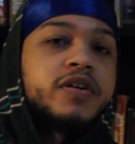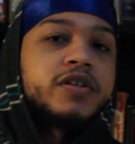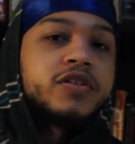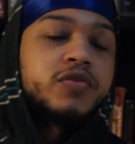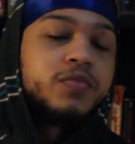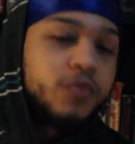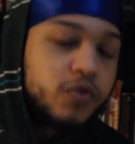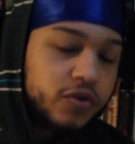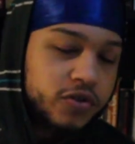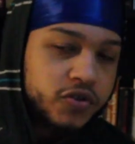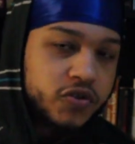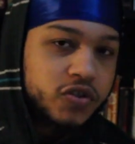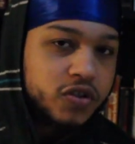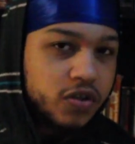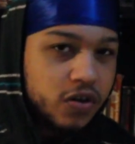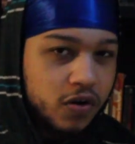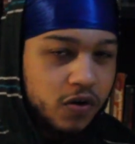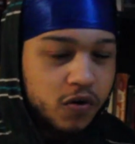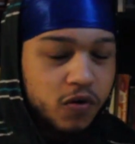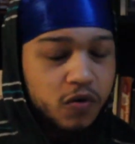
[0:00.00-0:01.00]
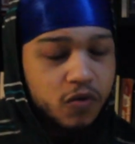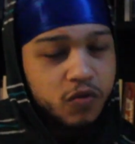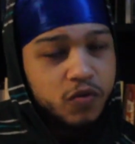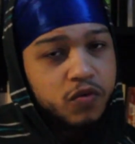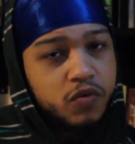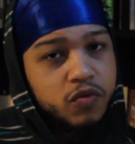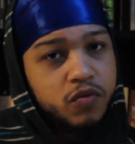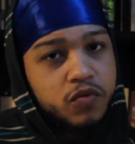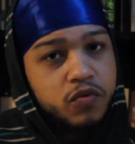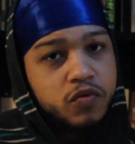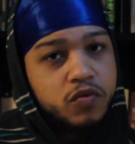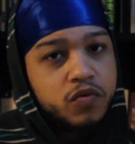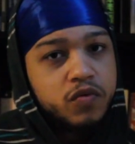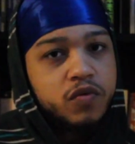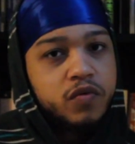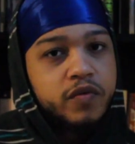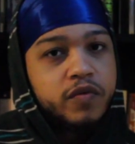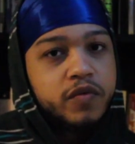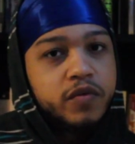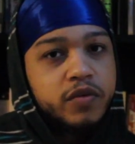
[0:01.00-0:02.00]
But it's more so
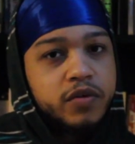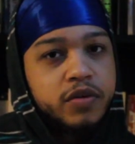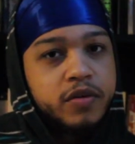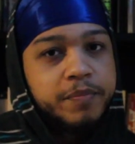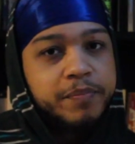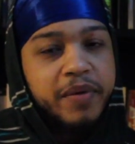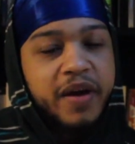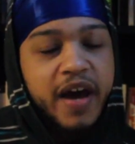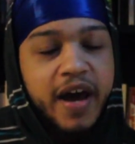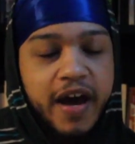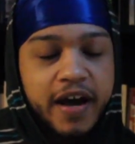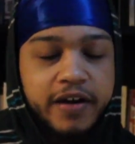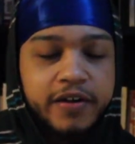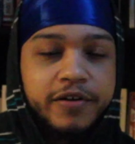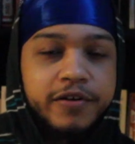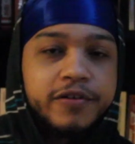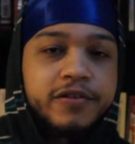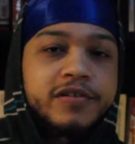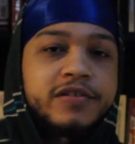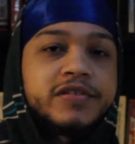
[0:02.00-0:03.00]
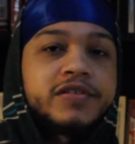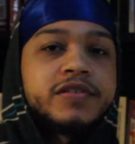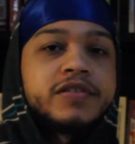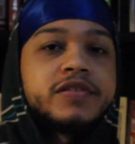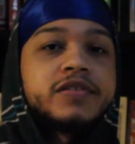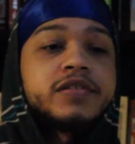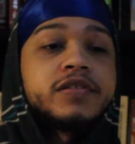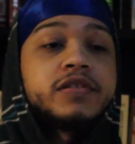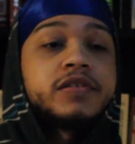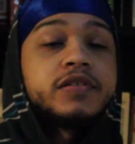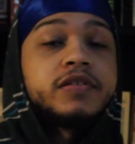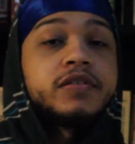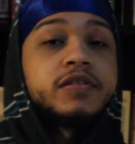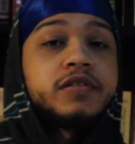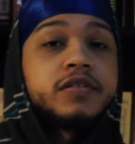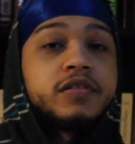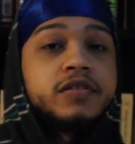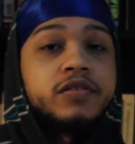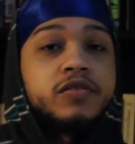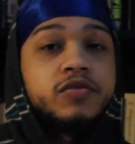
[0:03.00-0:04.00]
the Packers
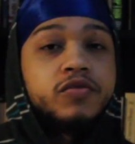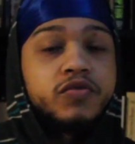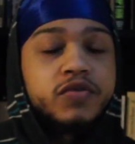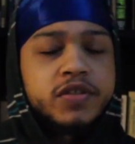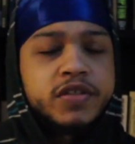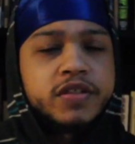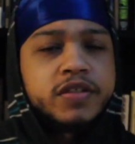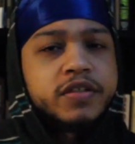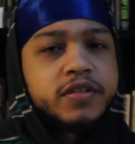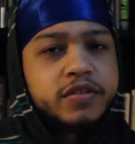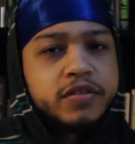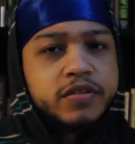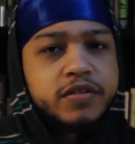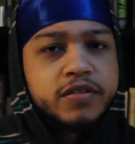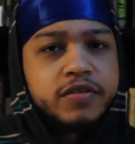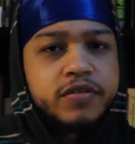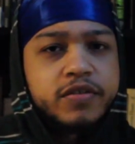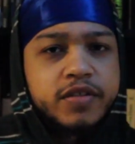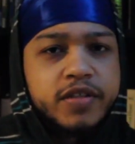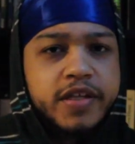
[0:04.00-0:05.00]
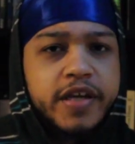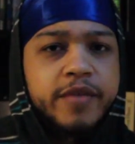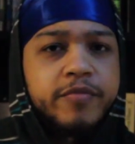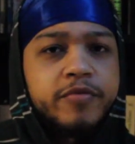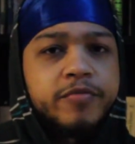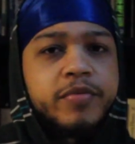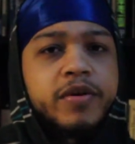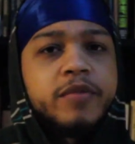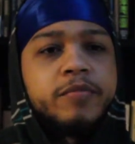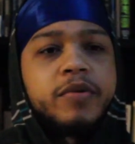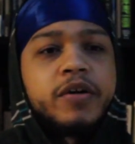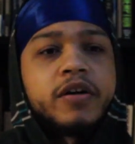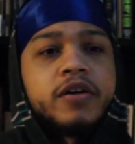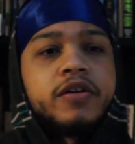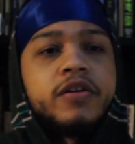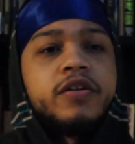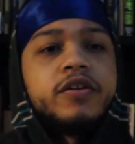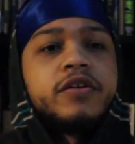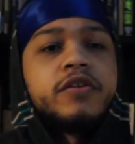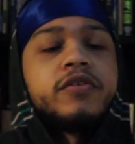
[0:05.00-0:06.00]
losing to the Tampa Bay
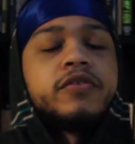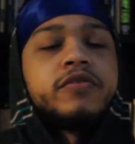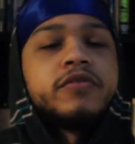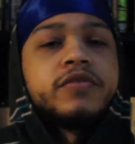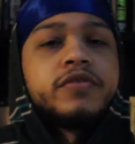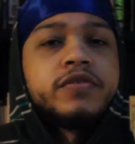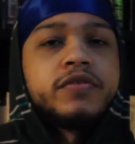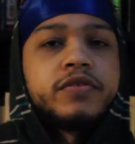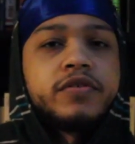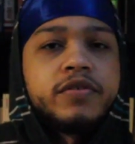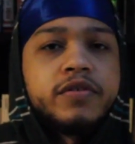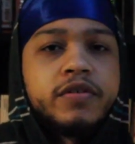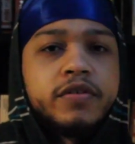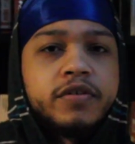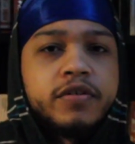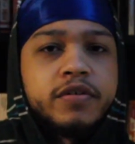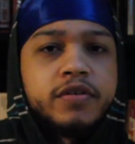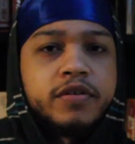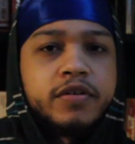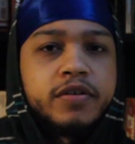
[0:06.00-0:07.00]
Buccaneers